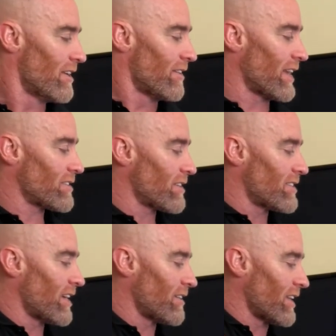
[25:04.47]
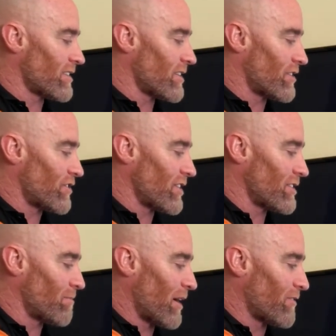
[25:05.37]
That's a tendon that sits just
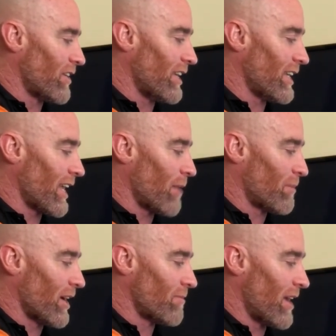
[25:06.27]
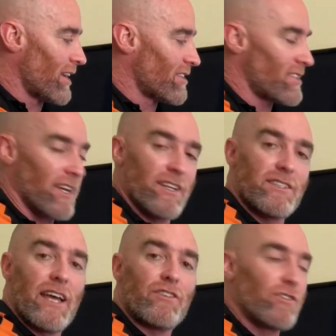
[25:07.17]
above the kneecap here, and it
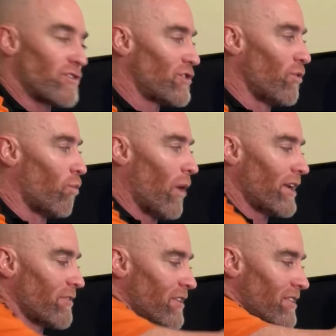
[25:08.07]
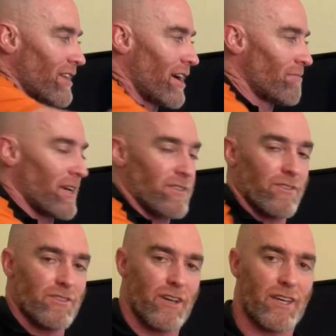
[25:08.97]
attaches to one of the thigh
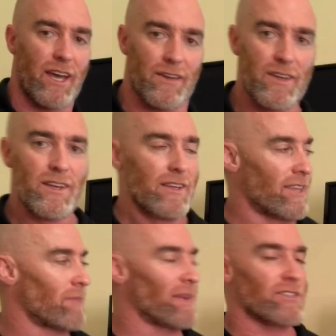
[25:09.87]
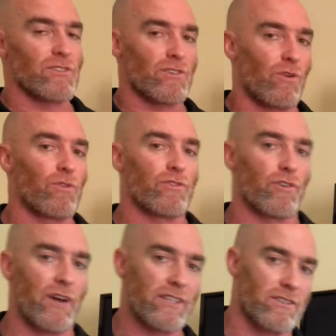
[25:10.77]
muscles, okay? That muscle is called your
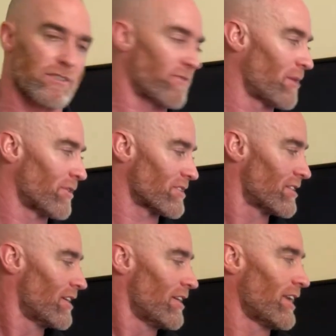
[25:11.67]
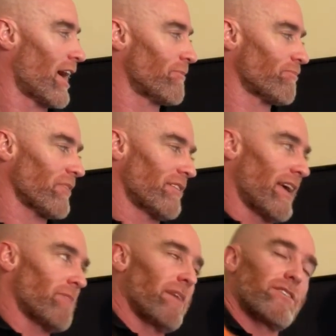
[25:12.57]
rectus femoris. Now,
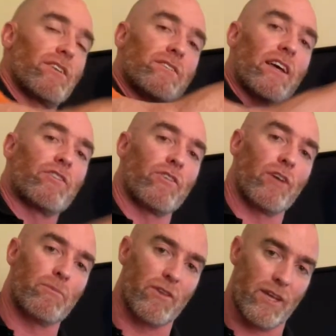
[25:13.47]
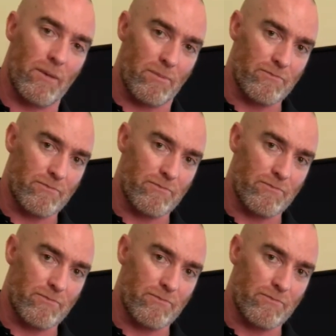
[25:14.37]
that muscle attaches up to the hip.